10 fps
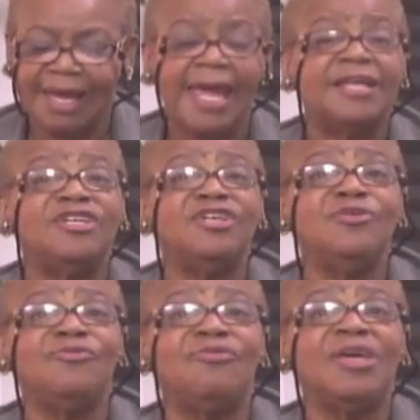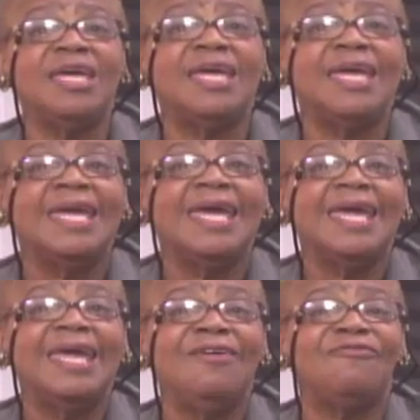And do you think
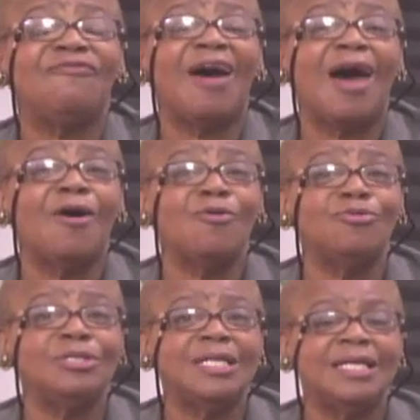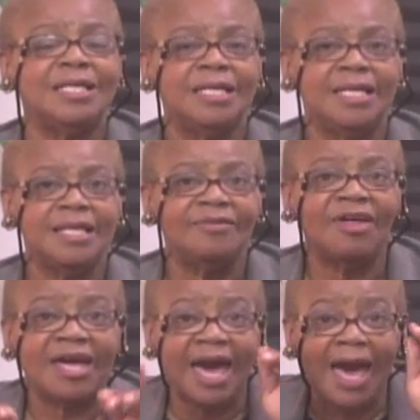he found
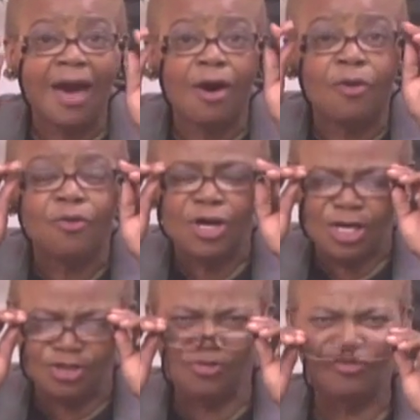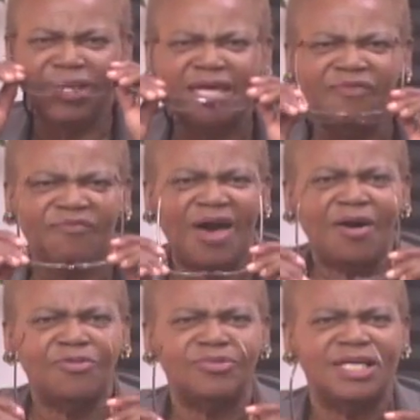the cow? Do you think he
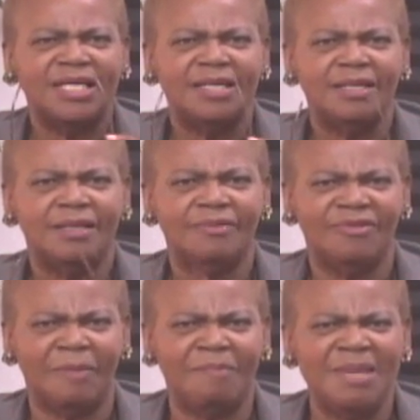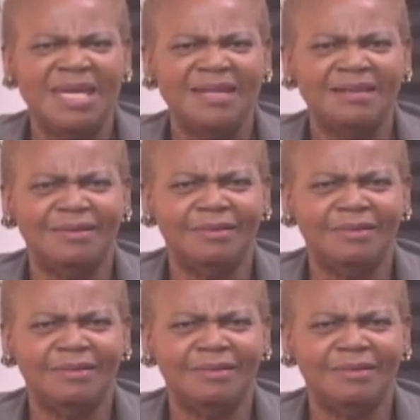found the meat?